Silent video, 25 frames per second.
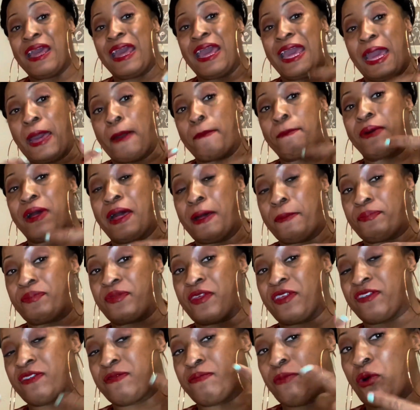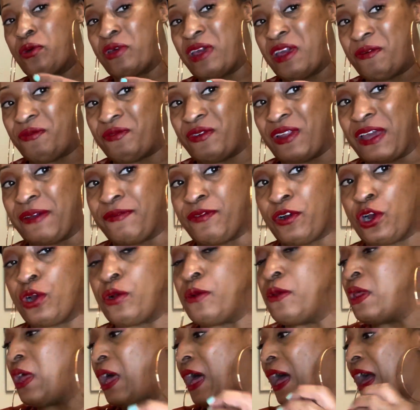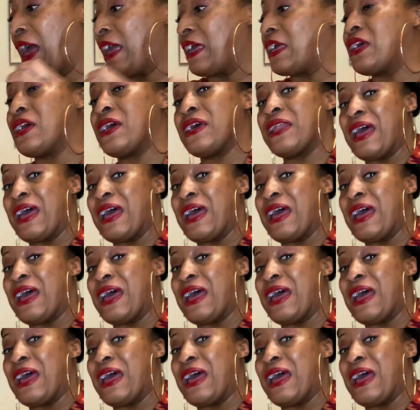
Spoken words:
amp up the smoky flavor. I could